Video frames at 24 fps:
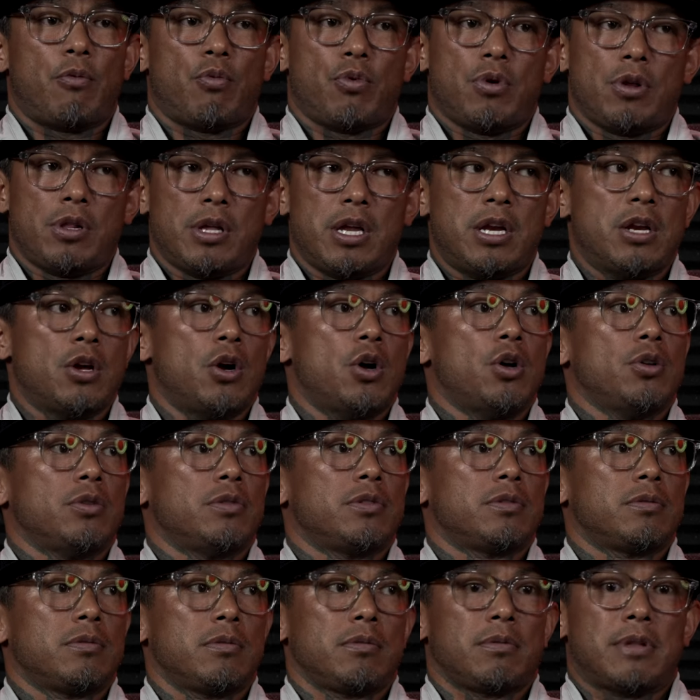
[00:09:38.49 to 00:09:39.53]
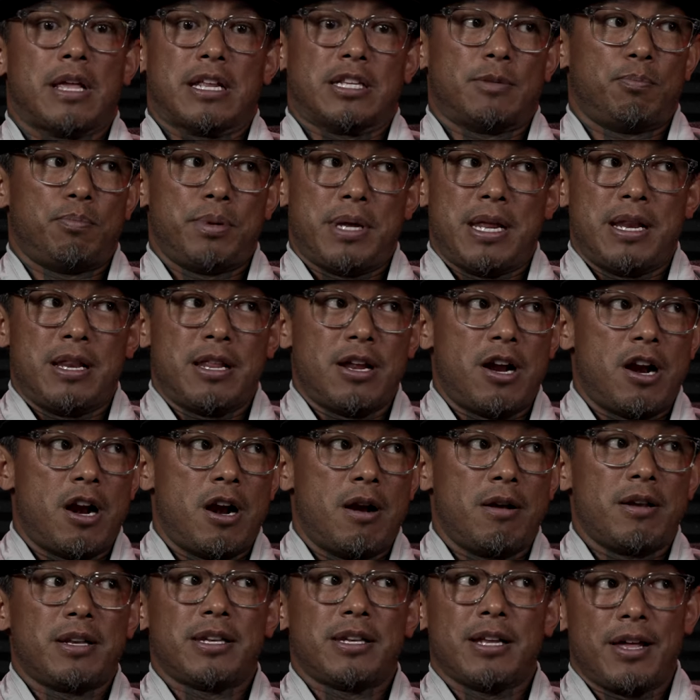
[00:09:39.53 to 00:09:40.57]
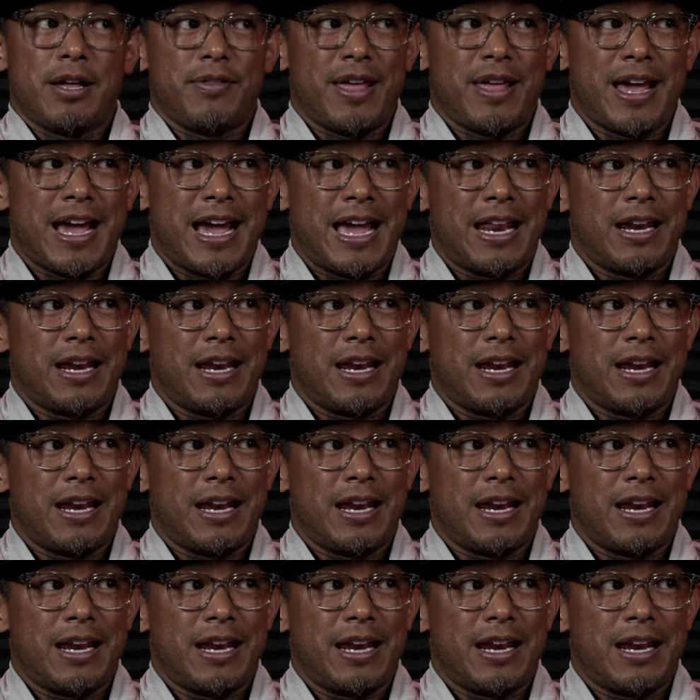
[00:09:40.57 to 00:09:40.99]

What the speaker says: really knows, that's been there, done that.